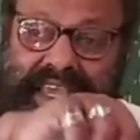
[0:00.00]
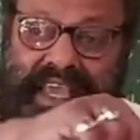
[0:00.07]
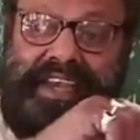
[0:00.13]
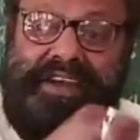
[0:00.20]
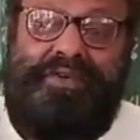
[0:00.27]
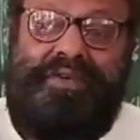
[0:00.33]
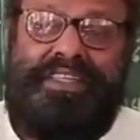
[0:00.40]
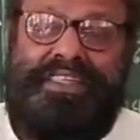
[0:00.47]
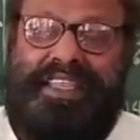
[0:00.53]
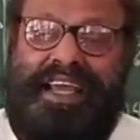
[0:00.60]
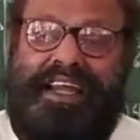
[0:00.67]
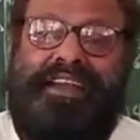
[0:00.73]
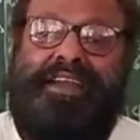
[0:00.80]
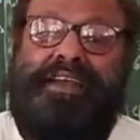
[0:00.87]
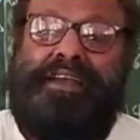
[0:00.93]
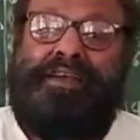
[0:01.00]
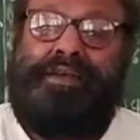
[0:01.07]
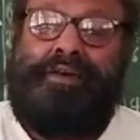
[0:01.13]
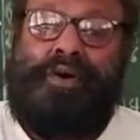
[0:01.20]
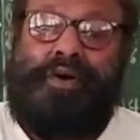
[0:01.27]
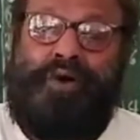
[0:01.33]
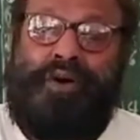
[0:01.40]
rule. And
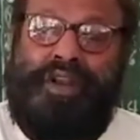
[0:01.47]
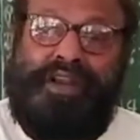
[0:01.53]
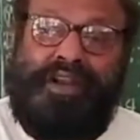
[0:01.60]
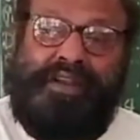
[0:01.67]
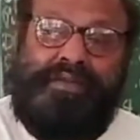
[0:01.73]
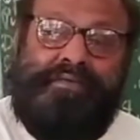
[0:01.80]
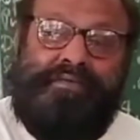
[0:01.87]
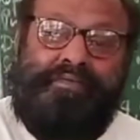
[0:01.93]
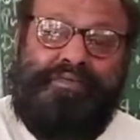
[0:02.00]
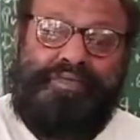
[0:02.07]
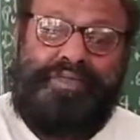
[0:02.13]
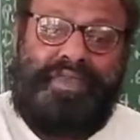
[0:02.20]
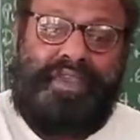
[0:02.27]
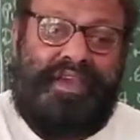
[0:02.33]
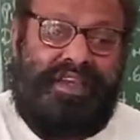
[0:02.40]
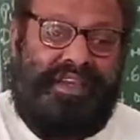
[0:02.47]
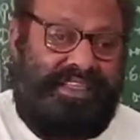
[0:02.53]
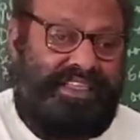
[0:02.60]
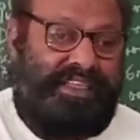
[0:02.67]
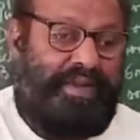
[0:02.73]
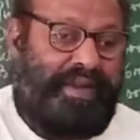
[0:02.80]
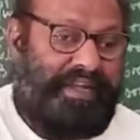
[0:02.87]
second rule is that
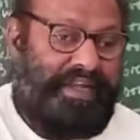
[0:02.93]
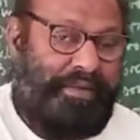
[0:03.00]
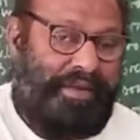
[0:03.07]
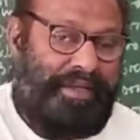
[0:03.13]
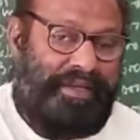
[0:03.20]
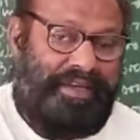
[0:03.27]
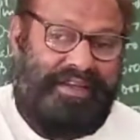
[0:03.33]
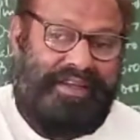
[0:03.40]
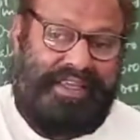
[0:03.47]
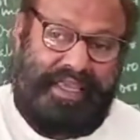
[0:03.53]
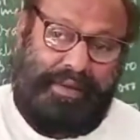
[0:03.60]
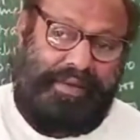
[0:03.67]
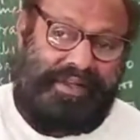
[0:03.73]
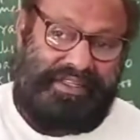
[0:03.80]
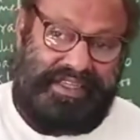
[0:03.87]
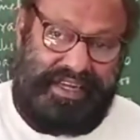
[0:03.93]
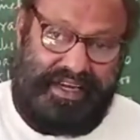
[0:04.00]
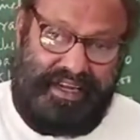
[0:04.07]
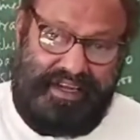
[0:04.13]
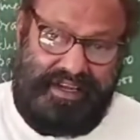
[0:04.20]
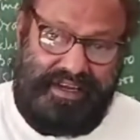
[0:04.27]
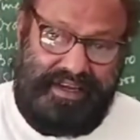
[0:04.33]
all receive
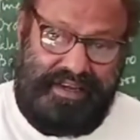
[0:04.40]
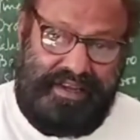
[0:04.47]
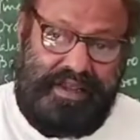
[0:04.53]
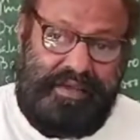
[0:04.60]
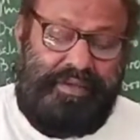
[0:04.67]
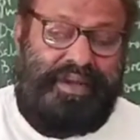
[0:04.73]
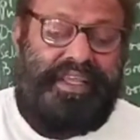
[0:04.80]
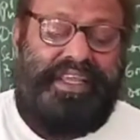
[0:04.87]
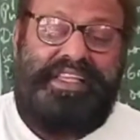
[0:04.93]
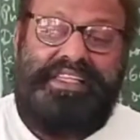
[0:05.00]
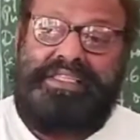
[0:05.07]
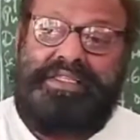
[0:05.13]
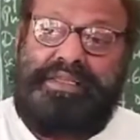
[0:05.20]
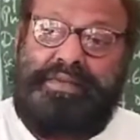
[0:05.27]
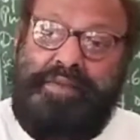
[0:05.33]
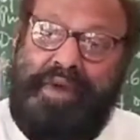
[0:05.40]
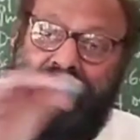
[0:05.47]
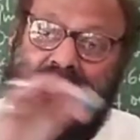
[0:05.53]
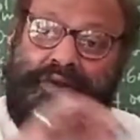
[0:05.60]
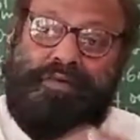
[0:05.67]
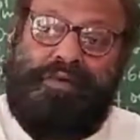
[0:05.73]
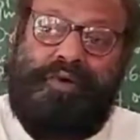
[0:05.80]
a debit, give us
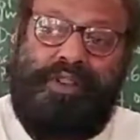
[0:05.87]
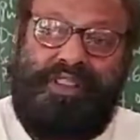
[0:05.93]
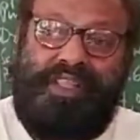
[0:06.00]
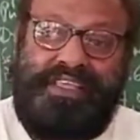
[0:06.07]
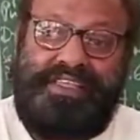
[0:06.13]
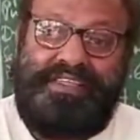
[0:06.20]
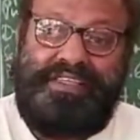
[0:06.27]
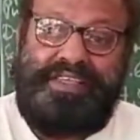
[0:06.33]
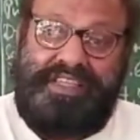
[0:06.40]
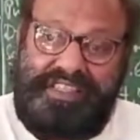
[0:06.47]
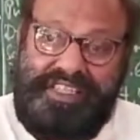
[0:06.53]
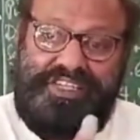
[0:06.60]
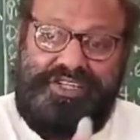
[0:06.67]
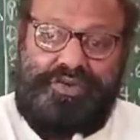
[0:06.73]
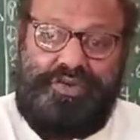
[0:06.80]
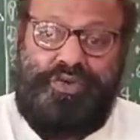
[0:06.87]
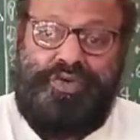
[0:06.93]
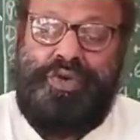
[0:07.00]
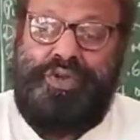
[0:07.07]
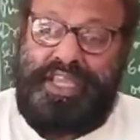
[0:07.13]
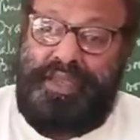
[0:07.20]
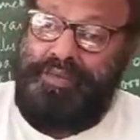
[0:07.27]
credit. But in spite
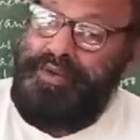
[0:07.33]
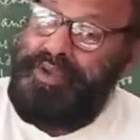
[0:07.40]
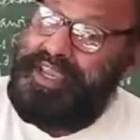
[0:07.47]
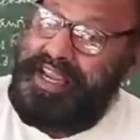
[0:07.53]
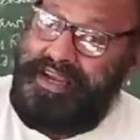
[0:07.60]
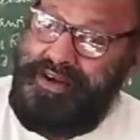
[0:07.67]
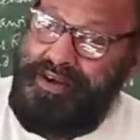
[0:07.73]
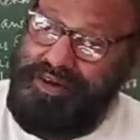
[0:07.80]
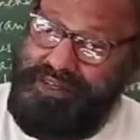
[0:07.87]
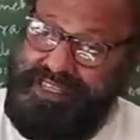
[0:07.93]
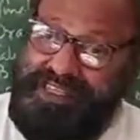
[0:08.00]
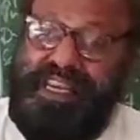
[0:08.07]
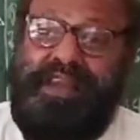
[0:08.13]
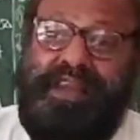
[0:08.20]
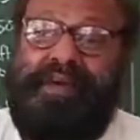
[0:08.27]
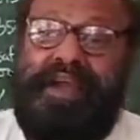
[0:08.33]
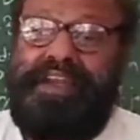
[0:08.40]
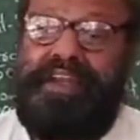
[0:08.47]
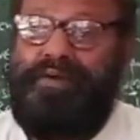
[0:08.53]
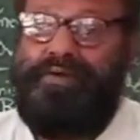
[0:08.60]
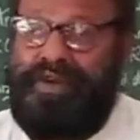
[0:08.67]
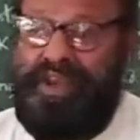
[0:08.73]
of all these two,
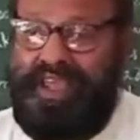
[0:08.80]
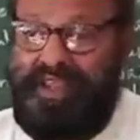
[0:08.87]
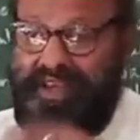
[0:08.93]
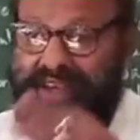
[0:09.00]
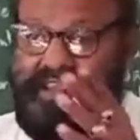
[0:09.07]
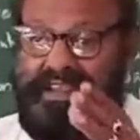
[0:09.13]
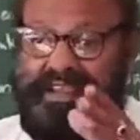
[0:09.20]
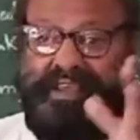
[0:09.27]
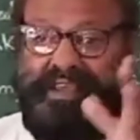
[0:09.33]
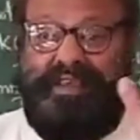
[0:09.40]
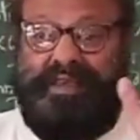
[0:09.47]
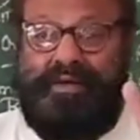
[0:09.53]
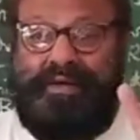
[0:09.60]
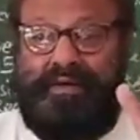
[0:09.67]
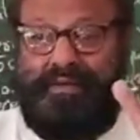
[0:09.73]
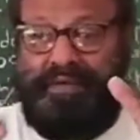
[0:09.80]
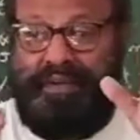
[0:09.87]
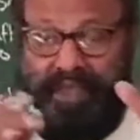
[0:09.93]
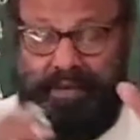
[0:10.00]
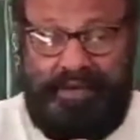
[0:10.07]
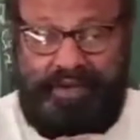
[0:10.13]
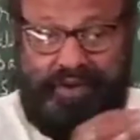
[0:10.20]
if we cannot still find
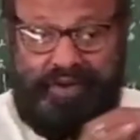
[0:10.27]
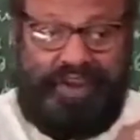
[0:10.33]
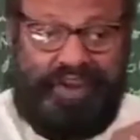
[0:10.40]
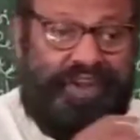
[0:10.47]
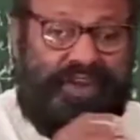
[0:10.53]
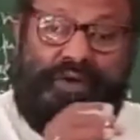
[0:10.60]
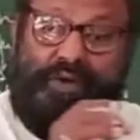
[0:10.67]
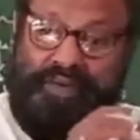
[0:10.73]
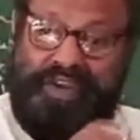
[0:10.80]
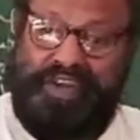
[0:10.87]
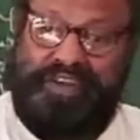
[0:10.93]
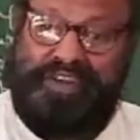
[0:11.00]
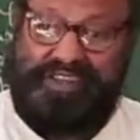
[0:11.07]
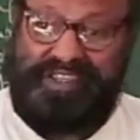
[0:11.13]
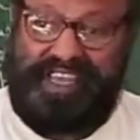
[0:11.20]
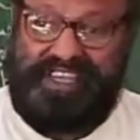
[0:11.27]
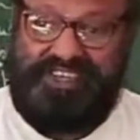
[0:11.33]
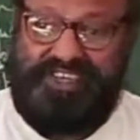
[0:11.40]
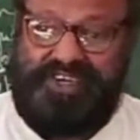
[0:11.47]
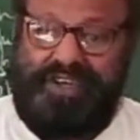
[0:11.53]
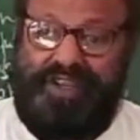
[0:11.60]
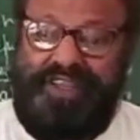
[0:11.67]
out any
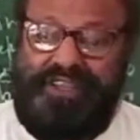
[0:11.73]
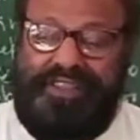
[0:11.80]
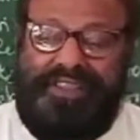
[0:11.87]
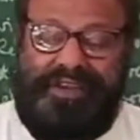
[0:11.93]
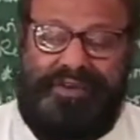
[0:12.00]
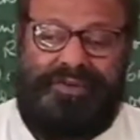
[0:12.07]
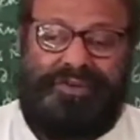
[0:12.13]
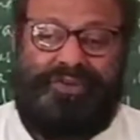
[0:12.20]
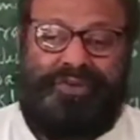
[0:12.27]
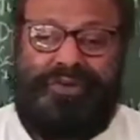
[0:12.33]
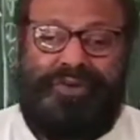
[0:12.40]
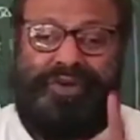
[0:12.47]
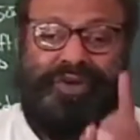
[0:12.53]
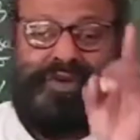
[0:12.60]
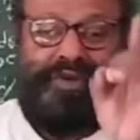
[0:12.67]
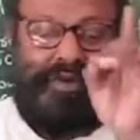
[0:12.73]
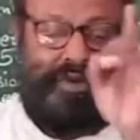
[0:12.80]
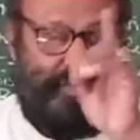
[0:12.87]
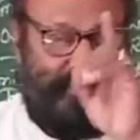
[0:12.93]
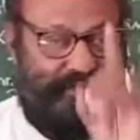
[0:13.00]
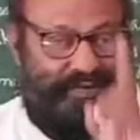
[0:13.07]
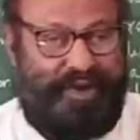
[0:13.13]
debit or credit of any transaction,
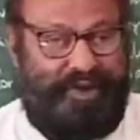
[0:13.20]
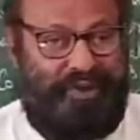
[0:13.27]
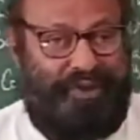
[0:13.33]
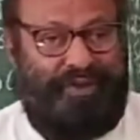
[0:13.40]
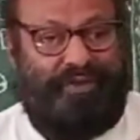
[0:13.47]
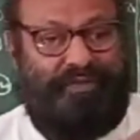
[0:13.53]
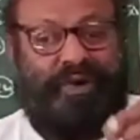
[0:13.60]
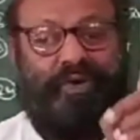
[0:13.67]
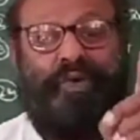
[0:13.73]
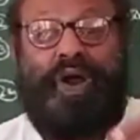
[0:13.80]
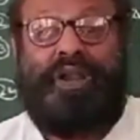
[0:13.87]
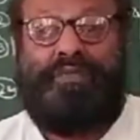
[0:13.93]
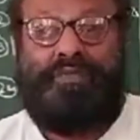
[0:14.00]
then we should